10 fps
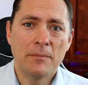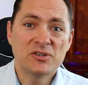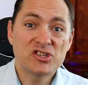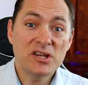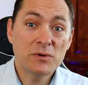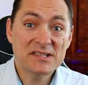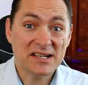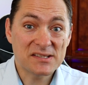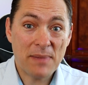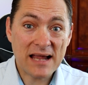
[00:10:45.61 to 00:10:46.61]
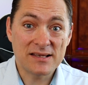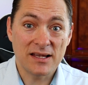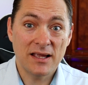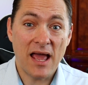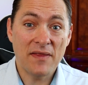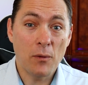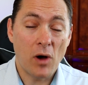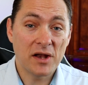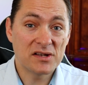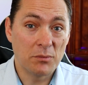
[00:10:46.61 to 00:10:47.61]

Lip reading: She was expecting, and they wanted